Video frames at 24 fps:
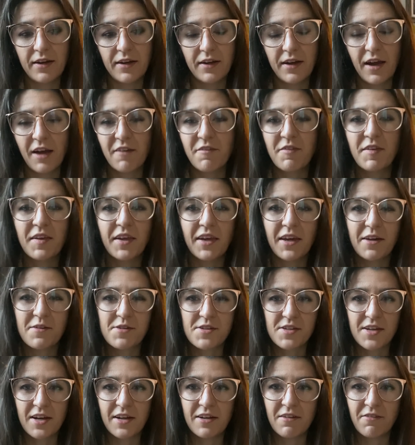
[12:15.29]
I feel like I
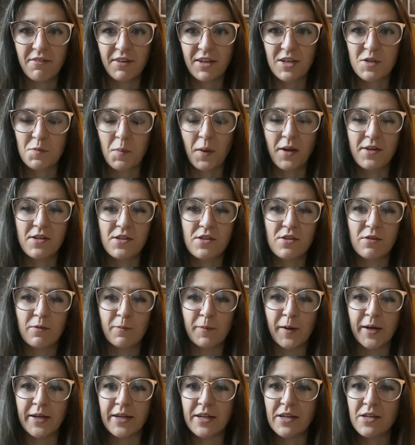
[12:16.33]
was kind of expecting the
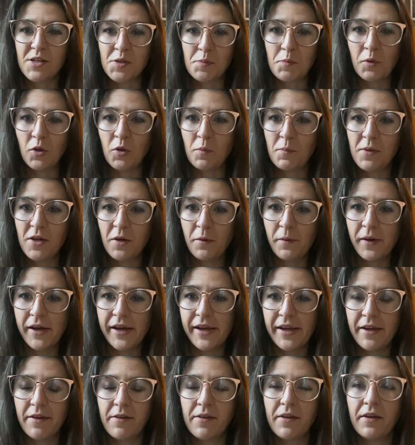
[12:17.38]
writing to blow me
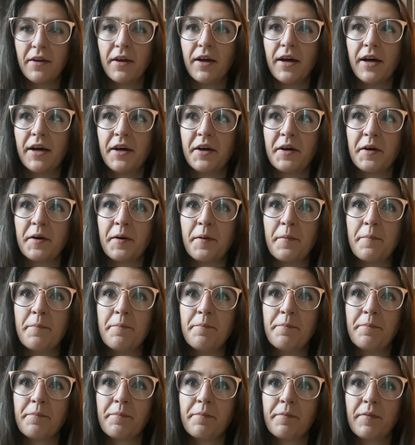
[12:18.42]
away,
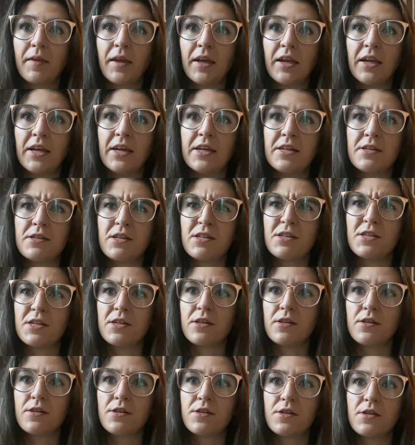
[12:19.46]
and it
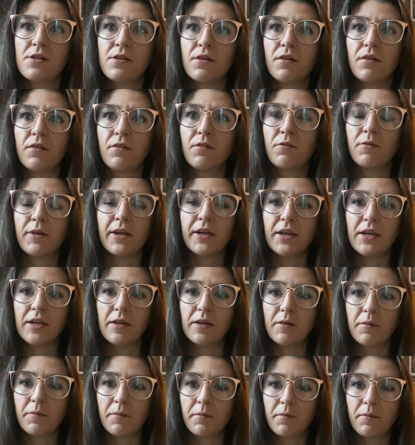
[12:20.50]
didn't
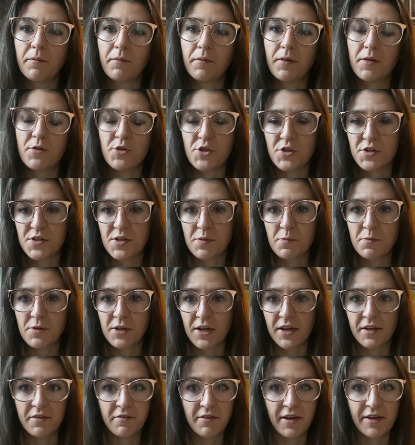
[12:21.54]
really. It just seemed
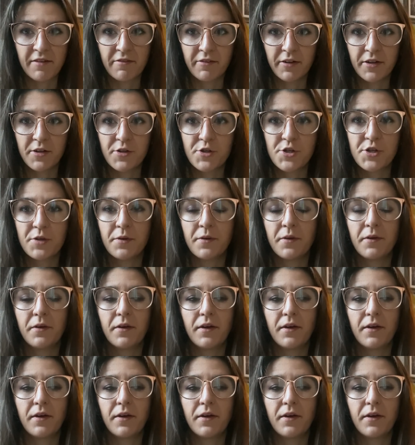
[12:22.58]
kind of average.